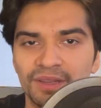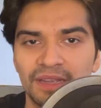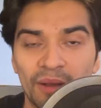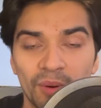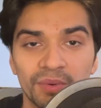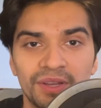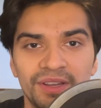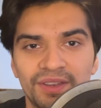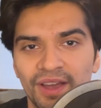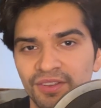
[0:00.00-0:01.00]
However, he
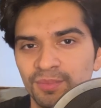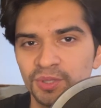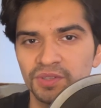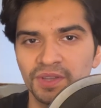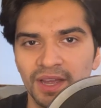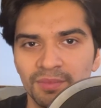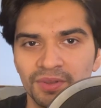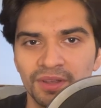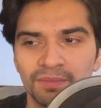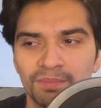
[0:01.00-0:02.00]
dies a bunch of times
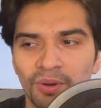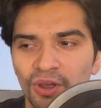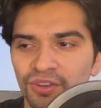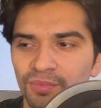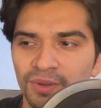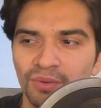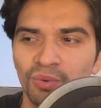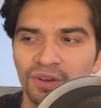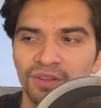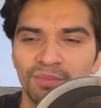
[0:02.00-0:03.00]
in possibly
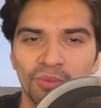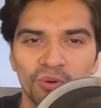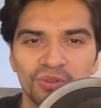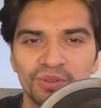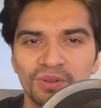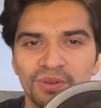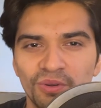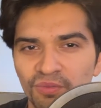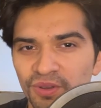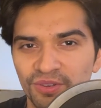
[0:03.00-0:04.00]
one of the most
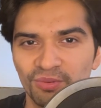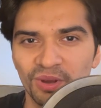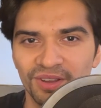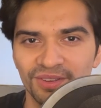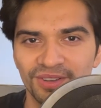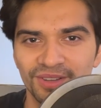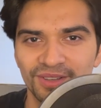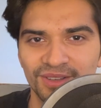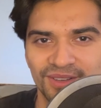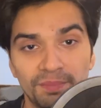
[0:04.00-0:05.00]
goofiest ways.
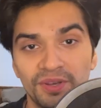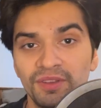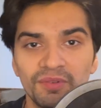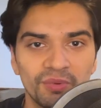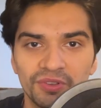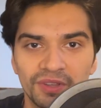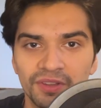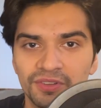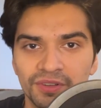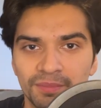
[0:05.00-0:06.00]
But even with
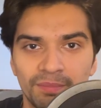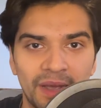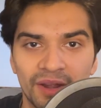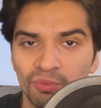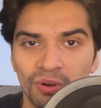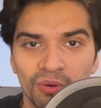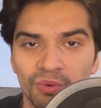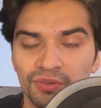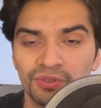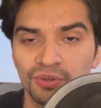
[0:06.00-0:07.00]
this, Mad World
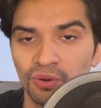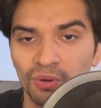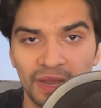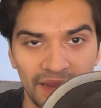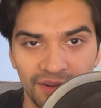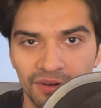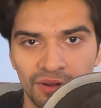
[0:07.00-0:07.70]
was still hated